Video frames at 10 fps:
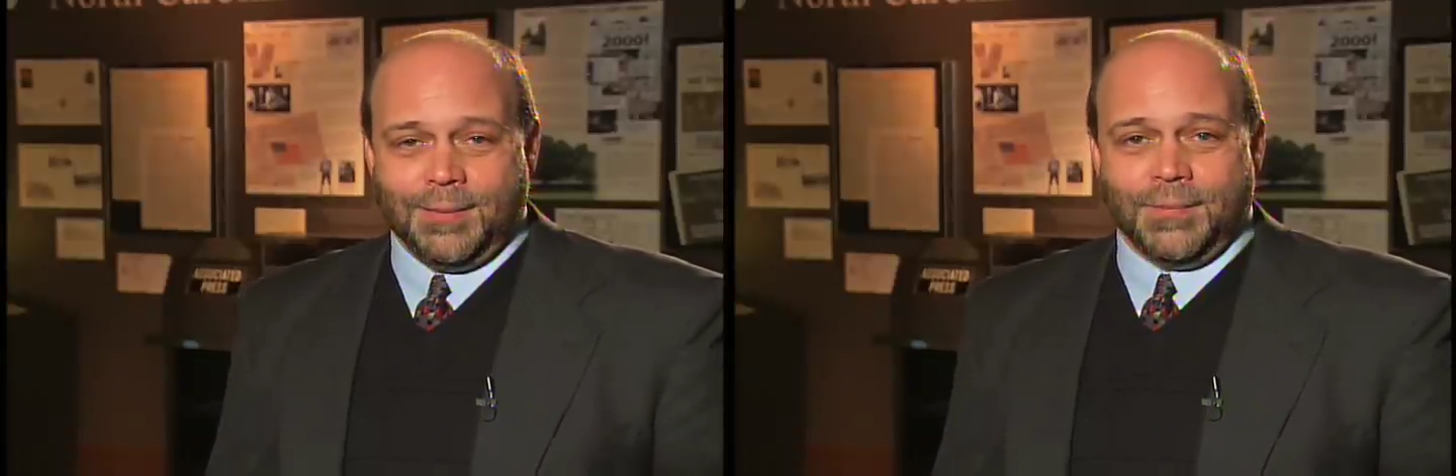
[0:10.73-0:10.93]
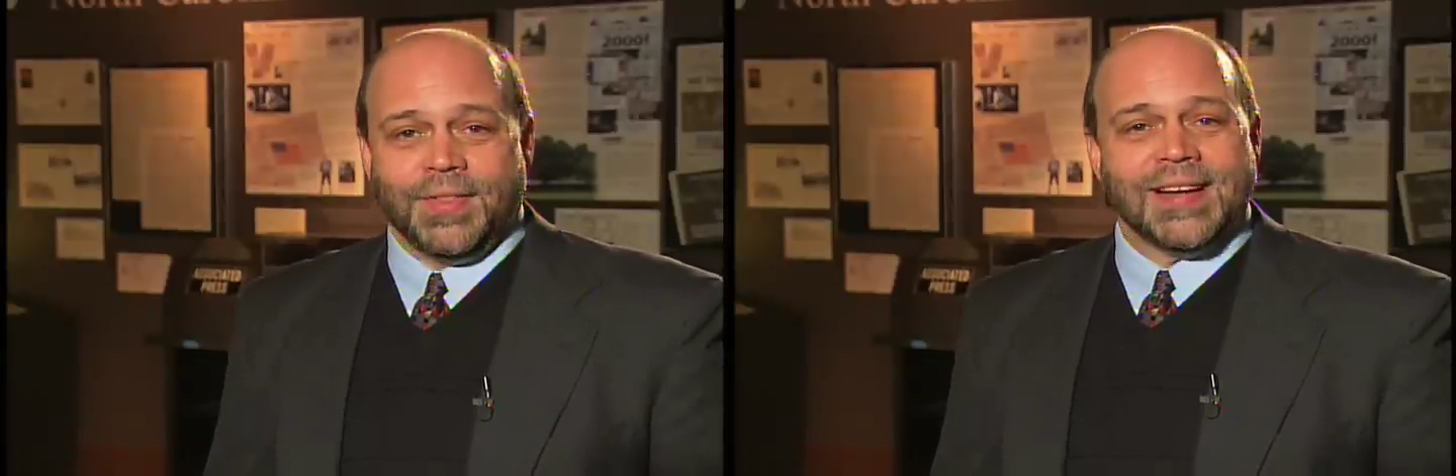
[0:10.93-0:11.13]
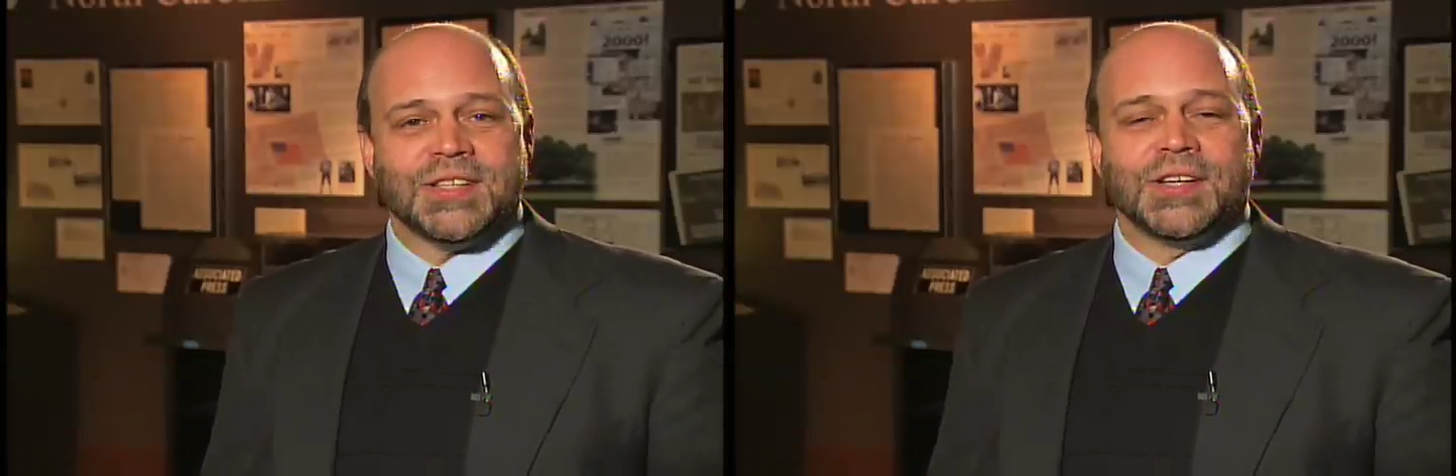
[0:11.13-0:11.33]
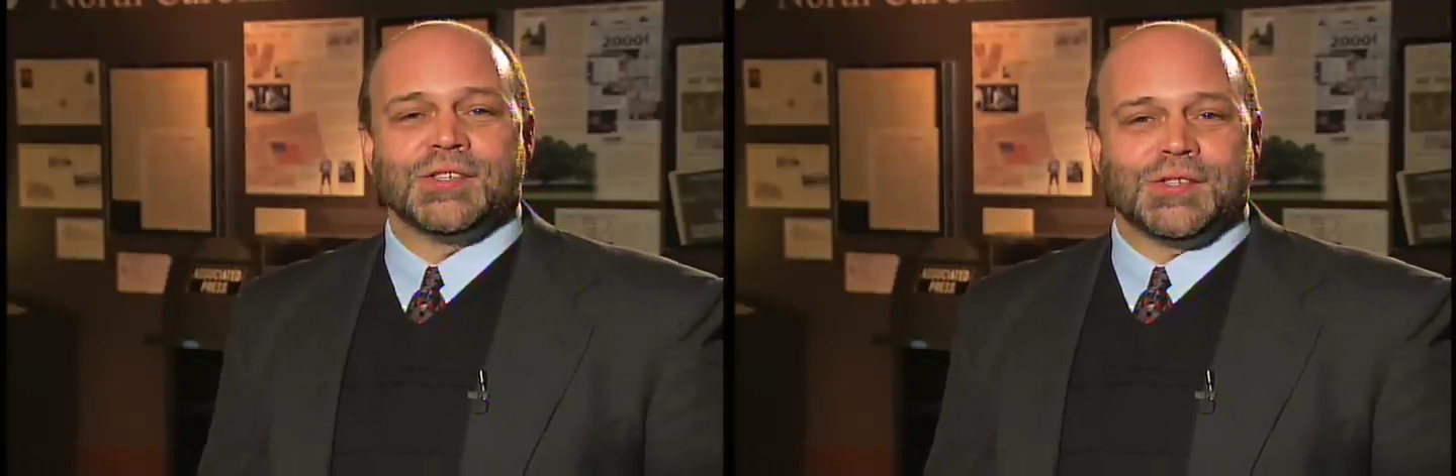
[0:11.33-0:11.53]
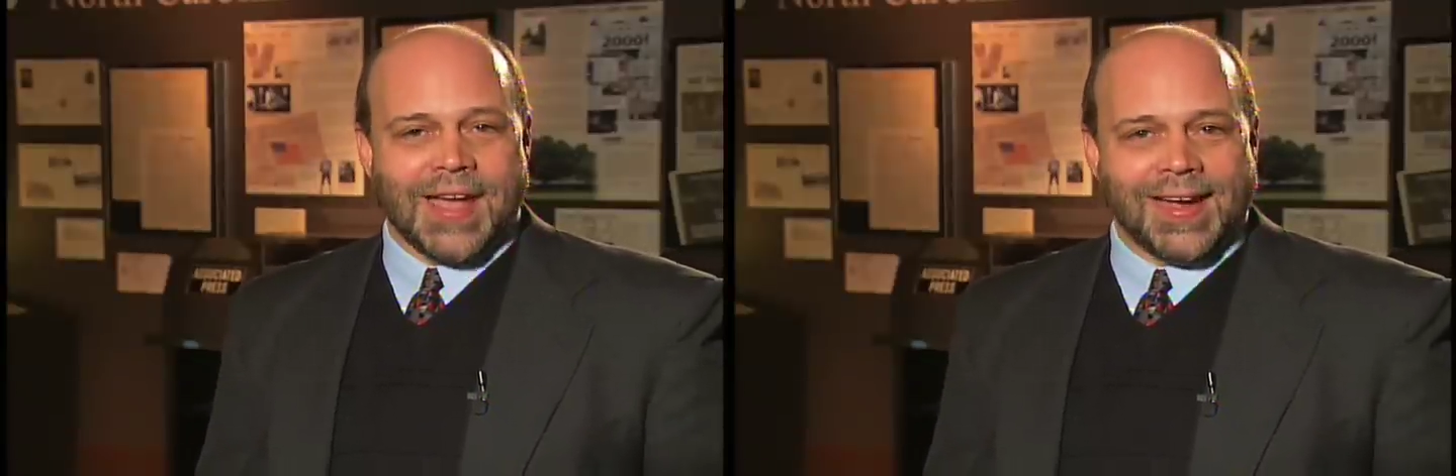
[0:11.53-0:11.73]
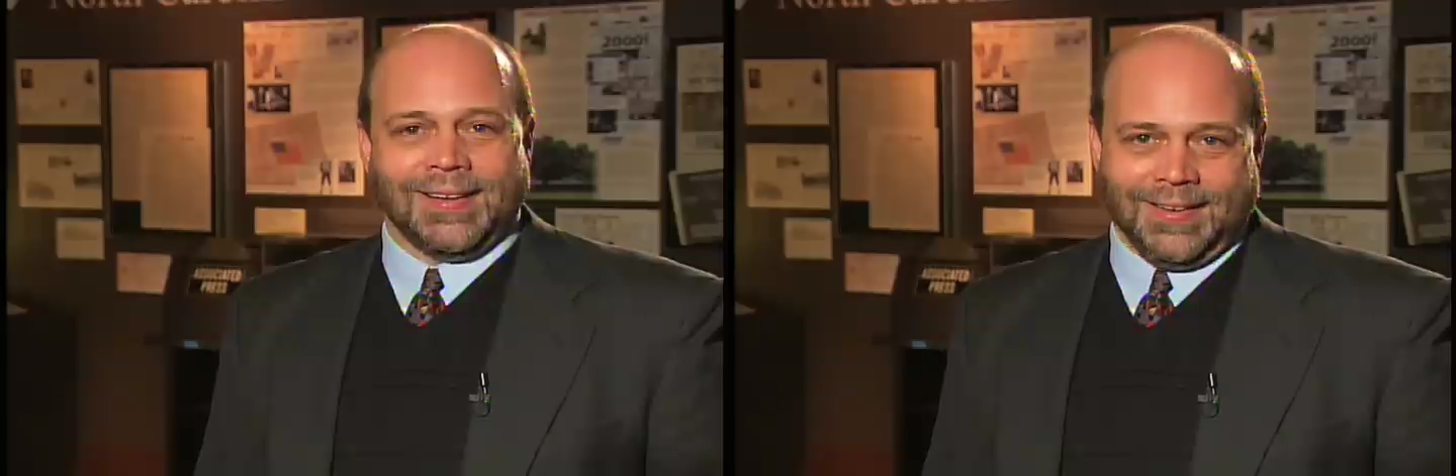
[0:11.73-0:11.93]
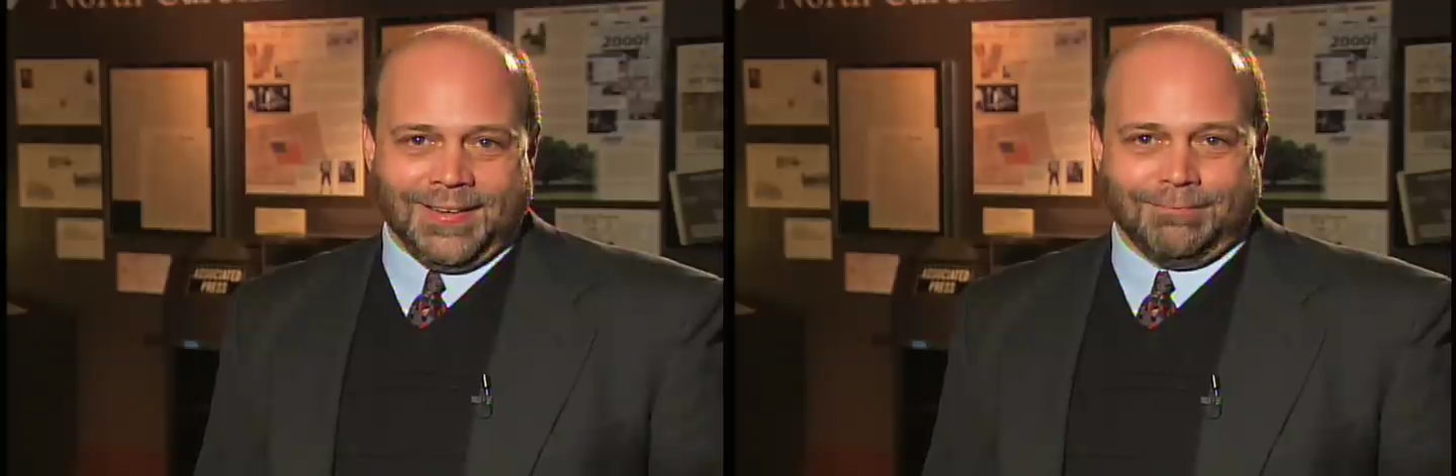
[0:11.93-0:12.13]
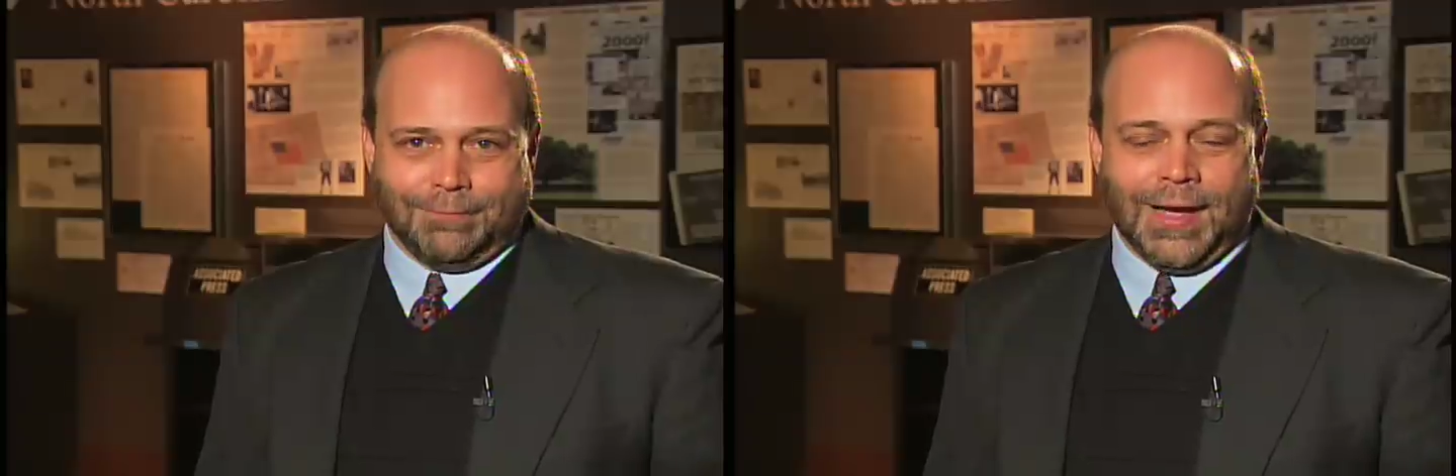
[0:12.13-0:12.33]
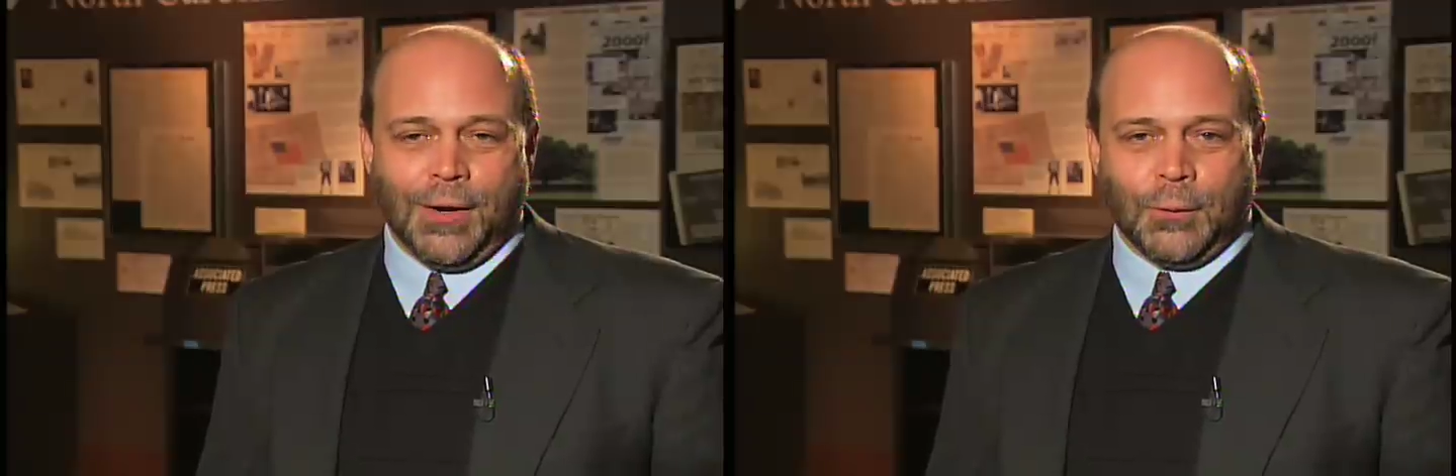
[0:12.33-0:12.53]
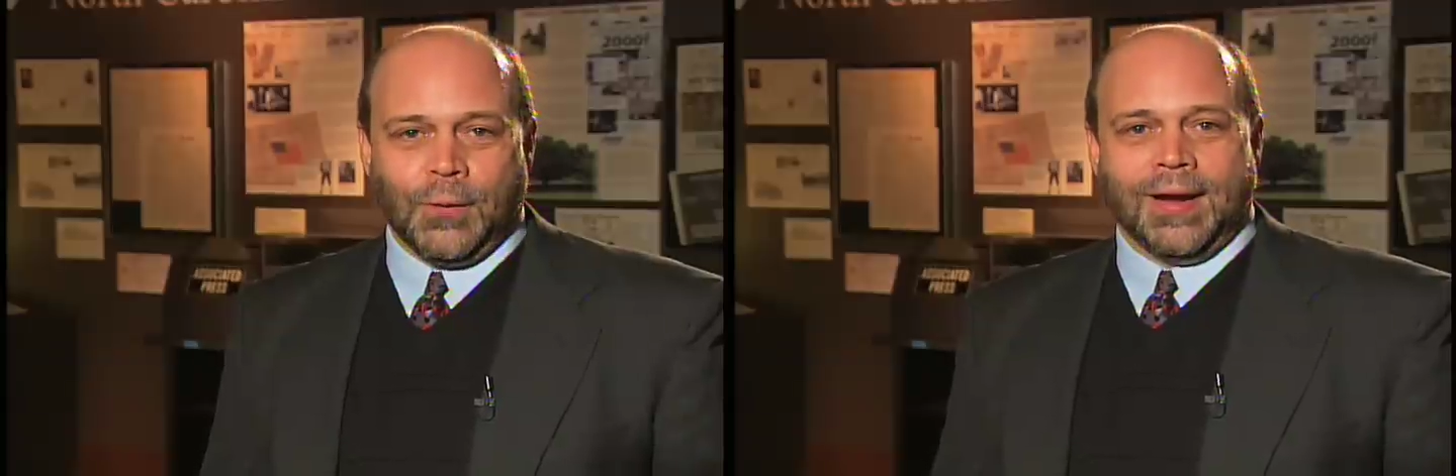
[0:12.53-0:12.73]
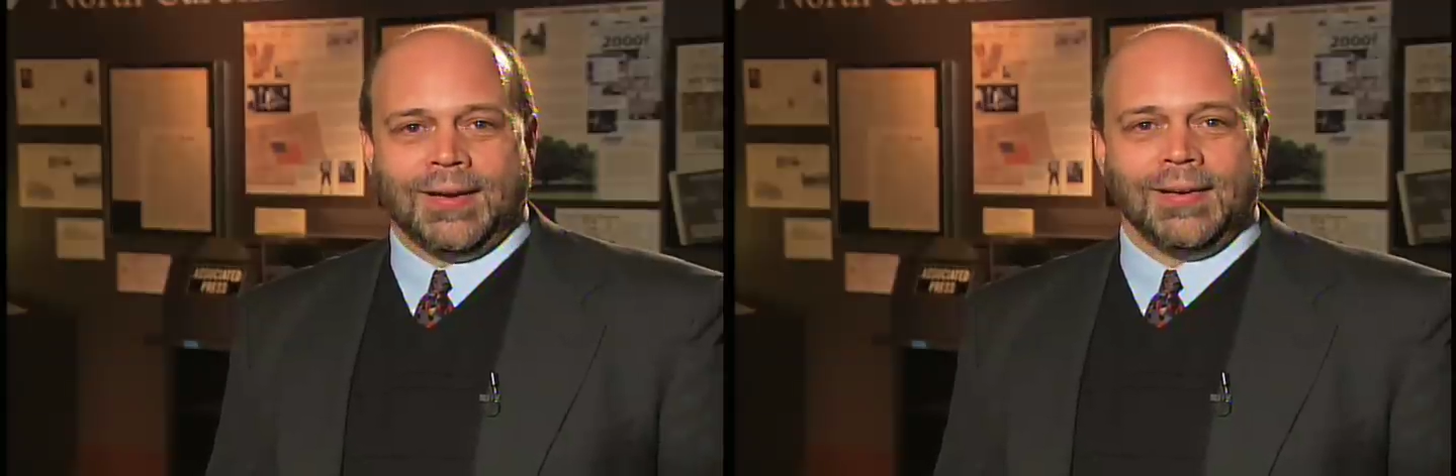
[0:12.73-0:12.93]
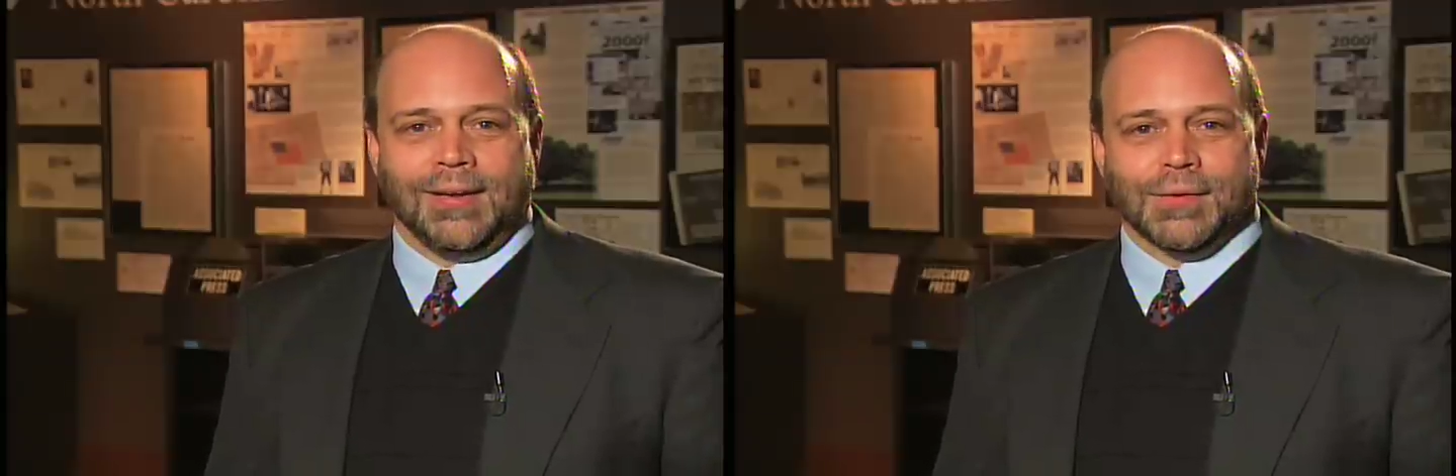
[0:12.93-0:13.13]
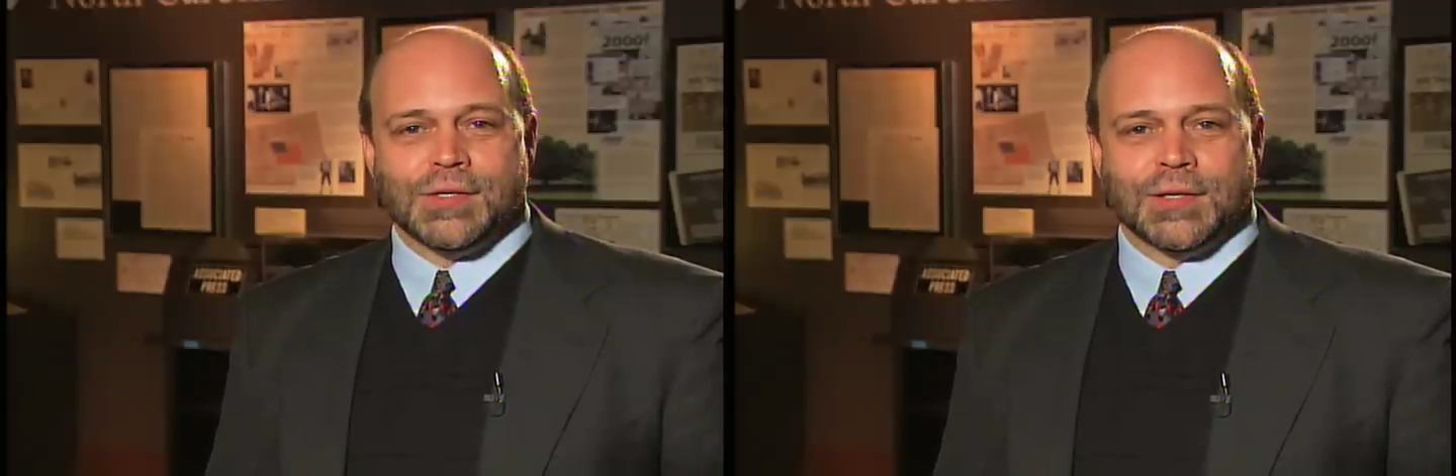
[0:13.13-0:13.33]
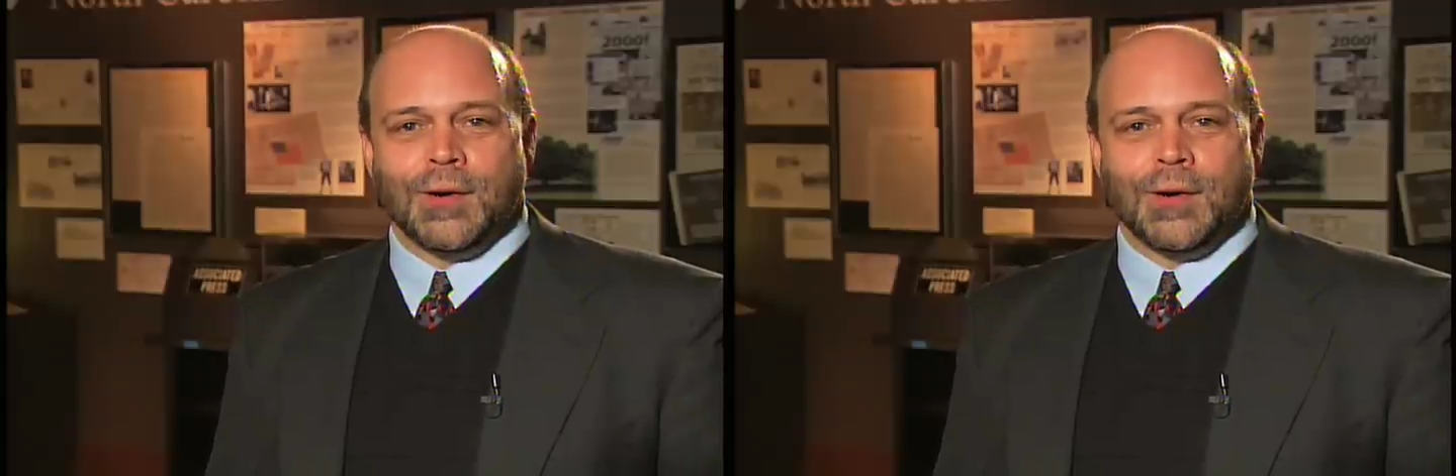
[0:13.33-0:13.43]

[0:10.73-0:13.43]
But that's exactly how Greg Kalevas,